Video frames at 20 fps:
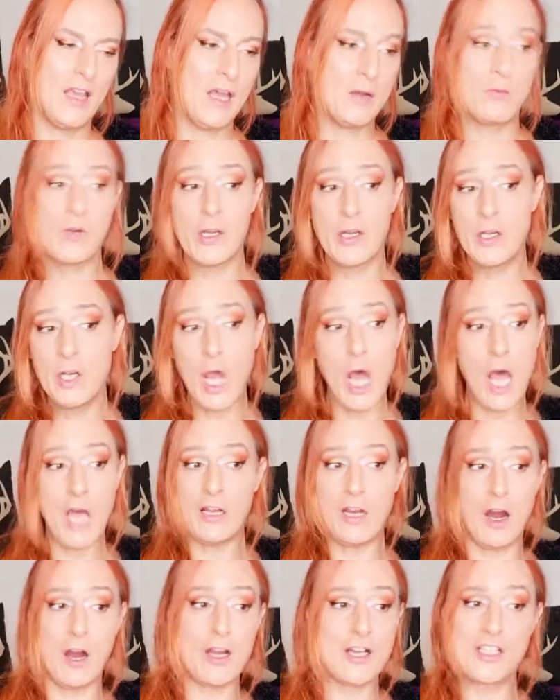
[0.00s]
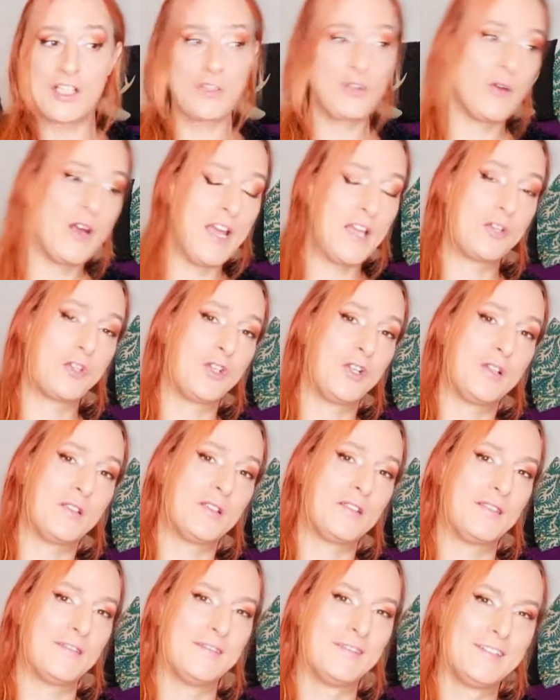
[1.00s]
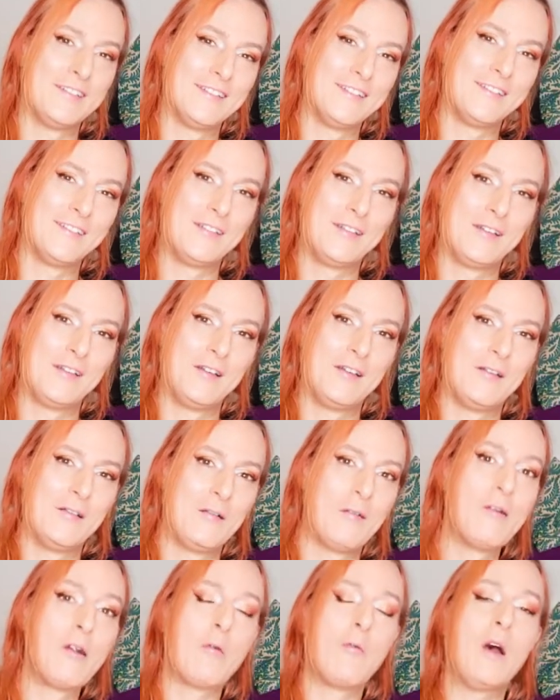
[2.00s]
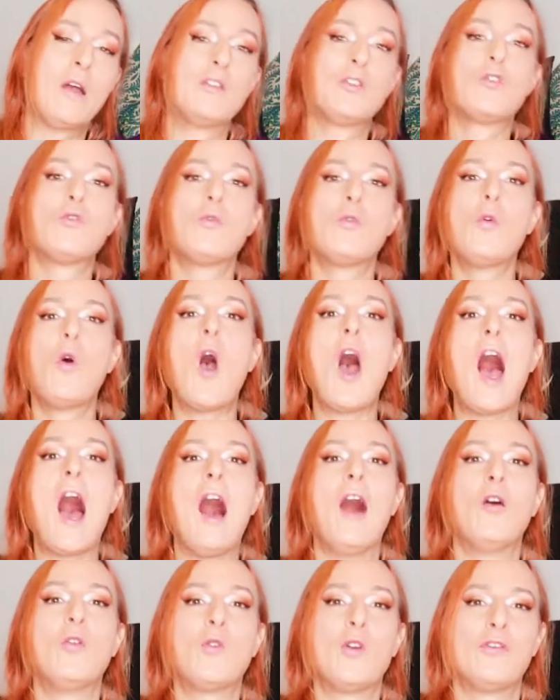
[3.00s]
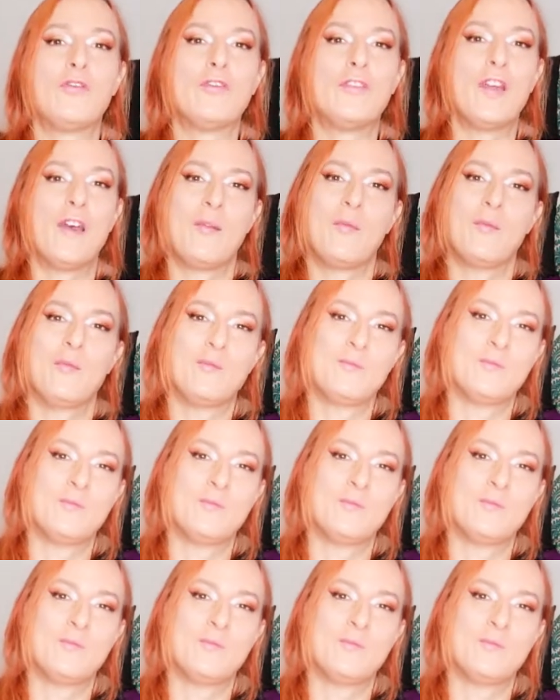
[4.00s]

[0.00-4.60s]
And we're not our scratches, we're what grew out of them.